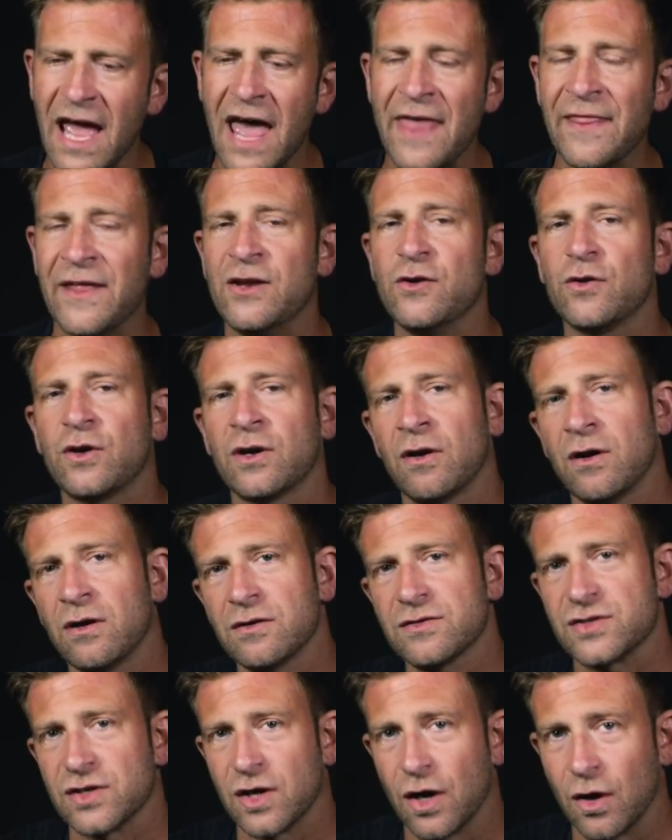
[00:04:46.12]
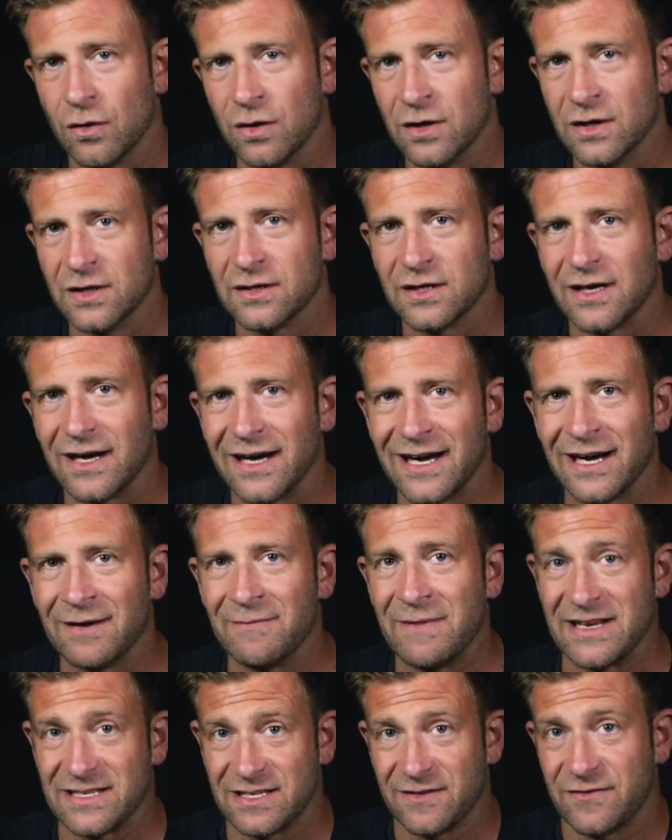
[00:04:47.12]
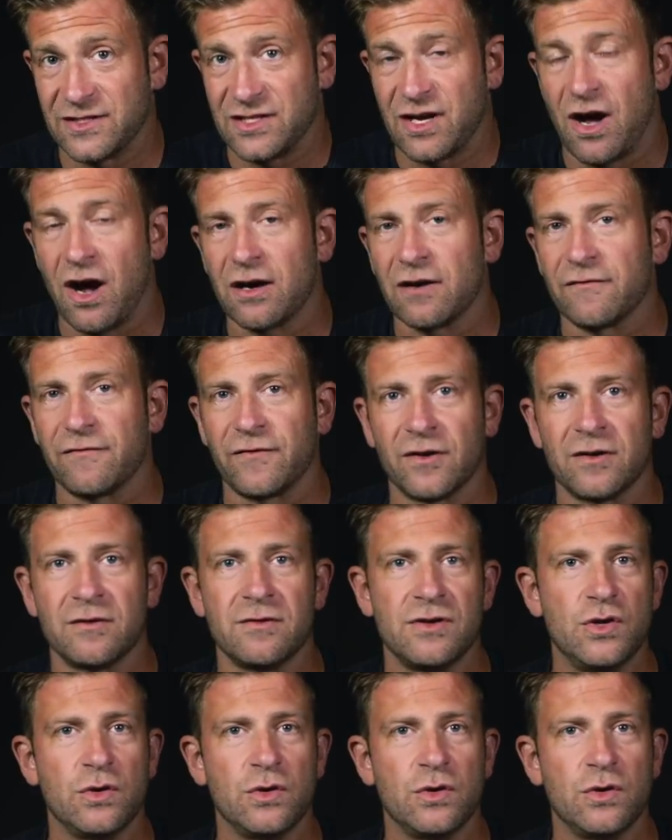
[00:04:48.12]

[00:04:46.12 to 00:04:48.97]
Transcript: and then you can also, um, as a photographer,